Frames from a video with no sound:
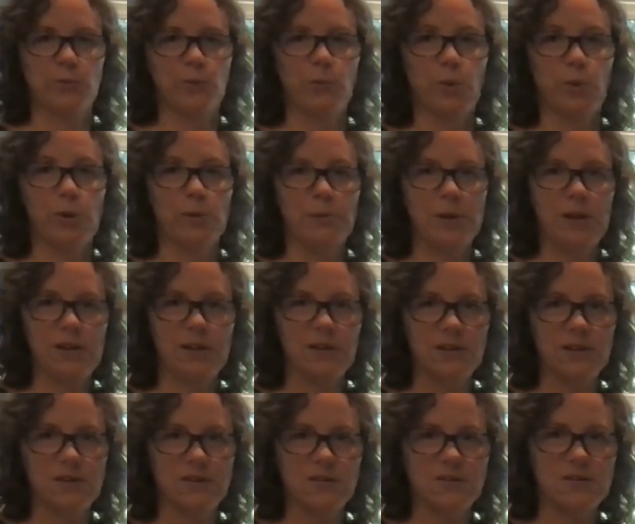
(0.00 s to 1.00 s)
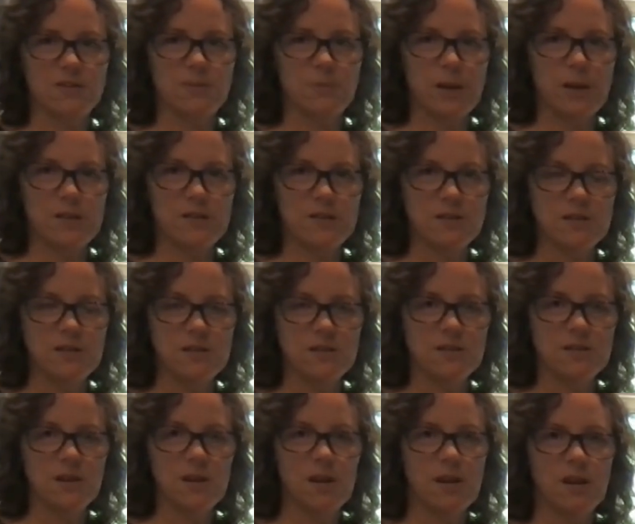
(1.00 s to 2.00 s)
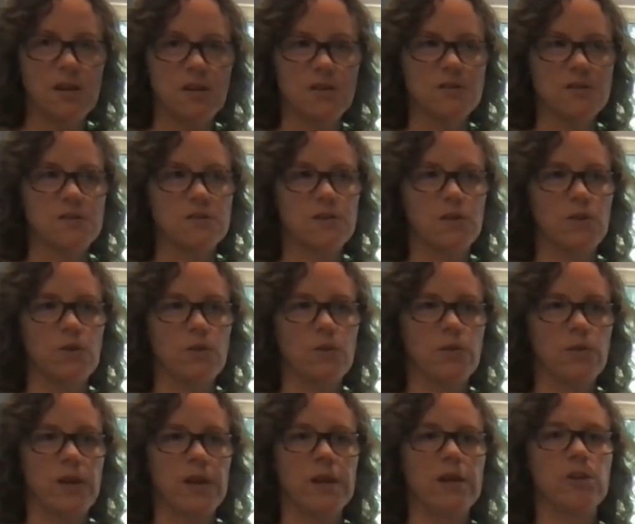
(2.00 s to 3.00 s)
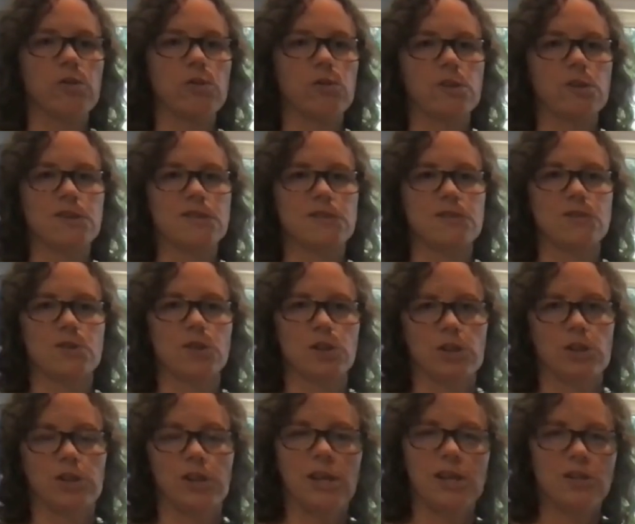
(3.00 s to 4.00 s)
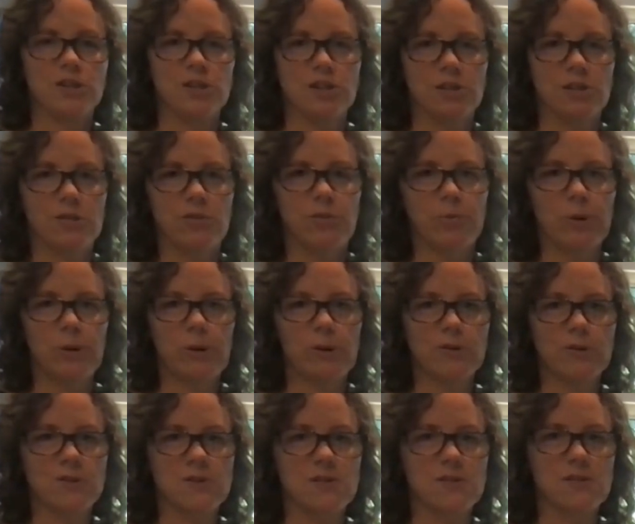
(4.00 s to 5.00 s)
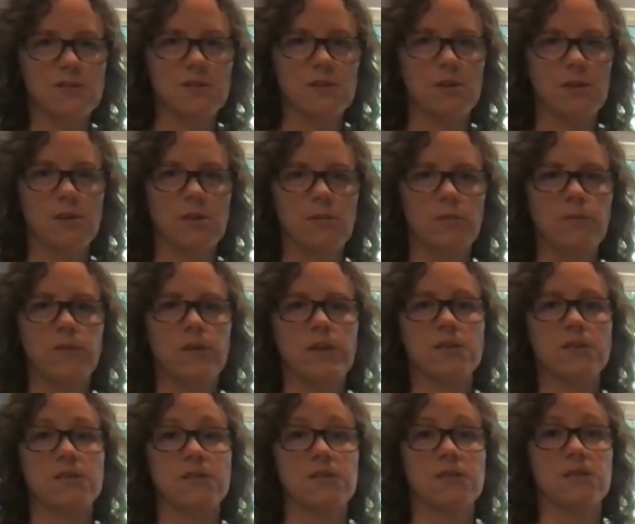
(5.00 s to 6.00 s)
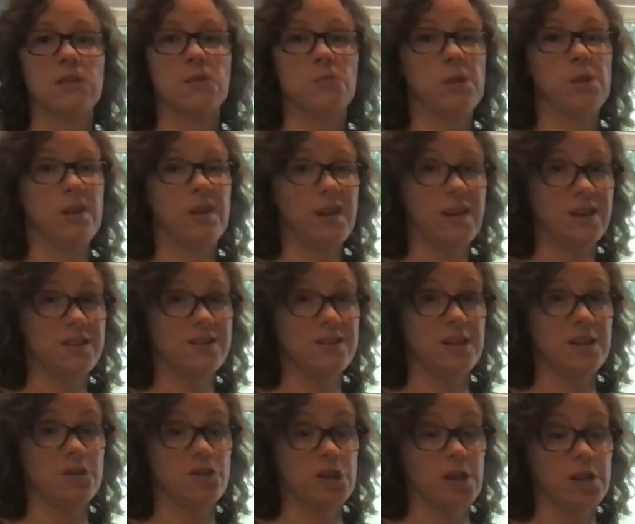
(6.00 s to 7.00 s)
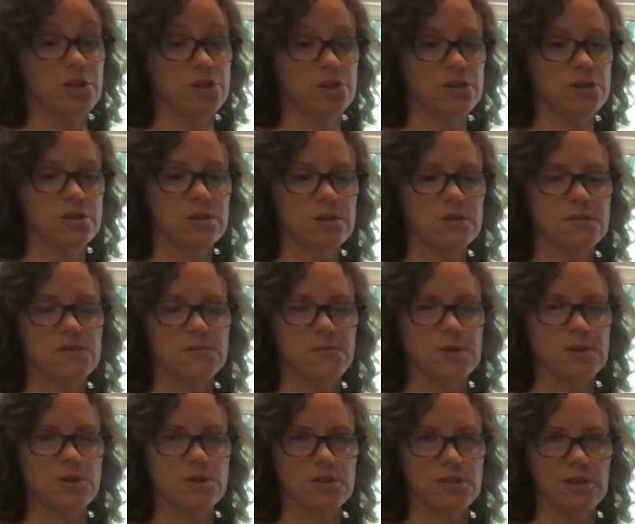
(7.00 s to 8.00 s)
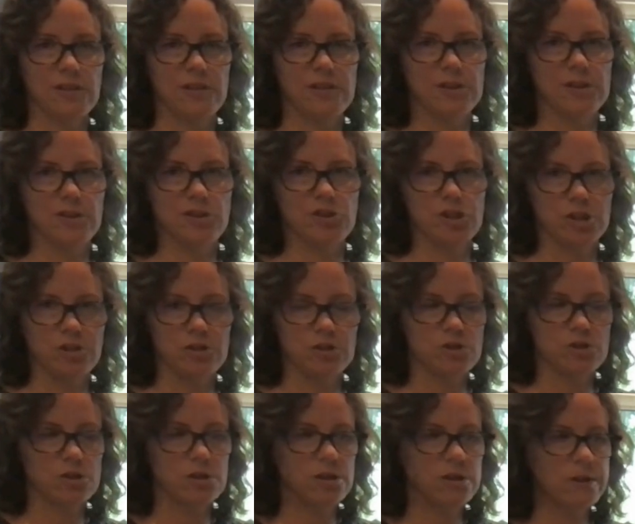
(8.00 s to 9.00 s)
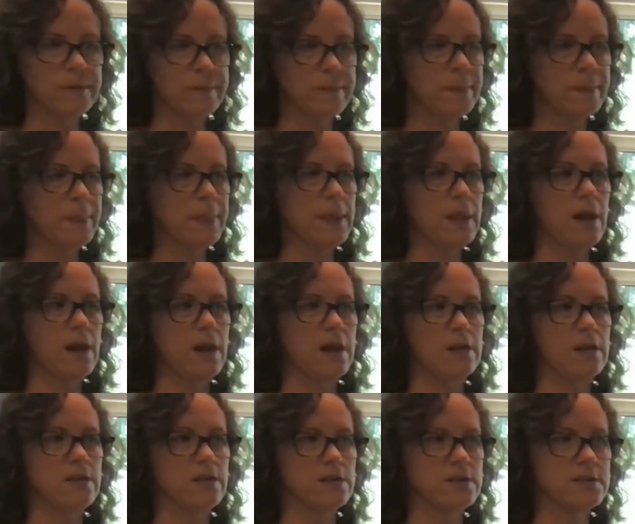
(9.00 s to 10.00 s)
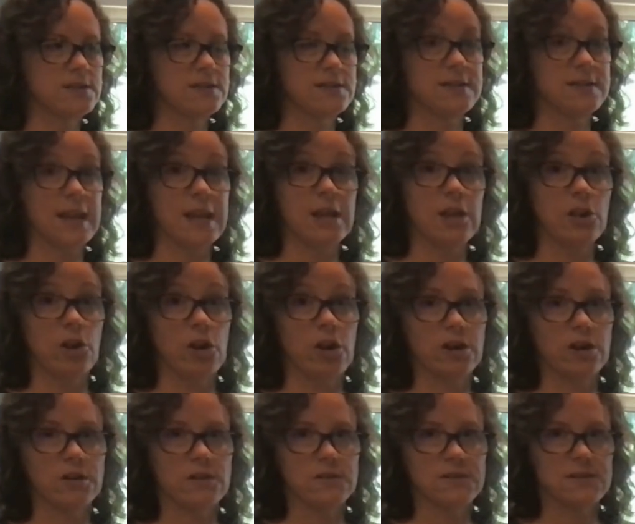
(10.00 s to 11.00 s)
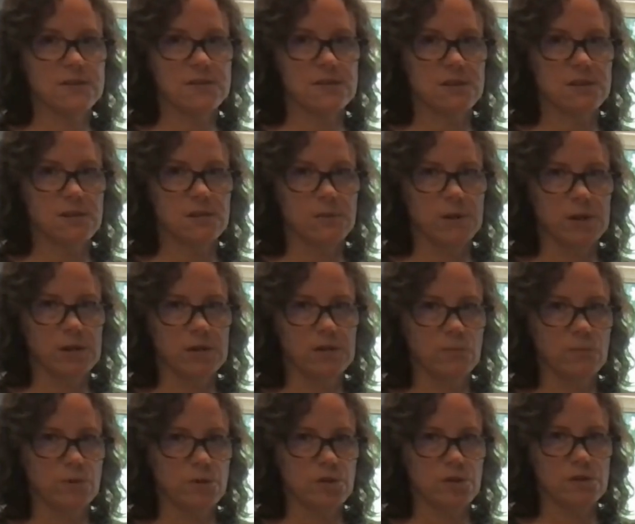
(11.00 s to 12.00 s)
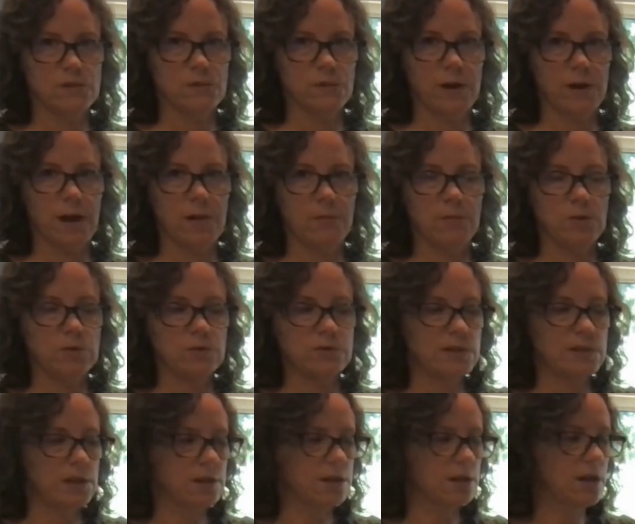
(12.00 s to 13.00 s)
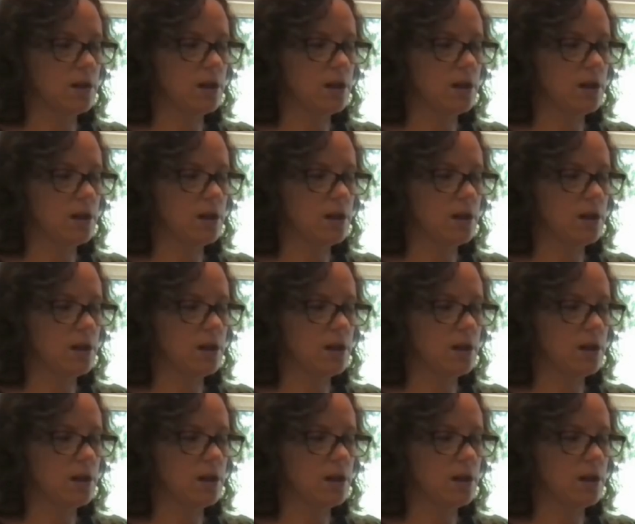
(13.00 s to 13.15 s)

warming spices. So they increase circulation throughout your system, they stimulate digestion, especially the ginger. And the Ceylon cinnamon, which is what I'm using,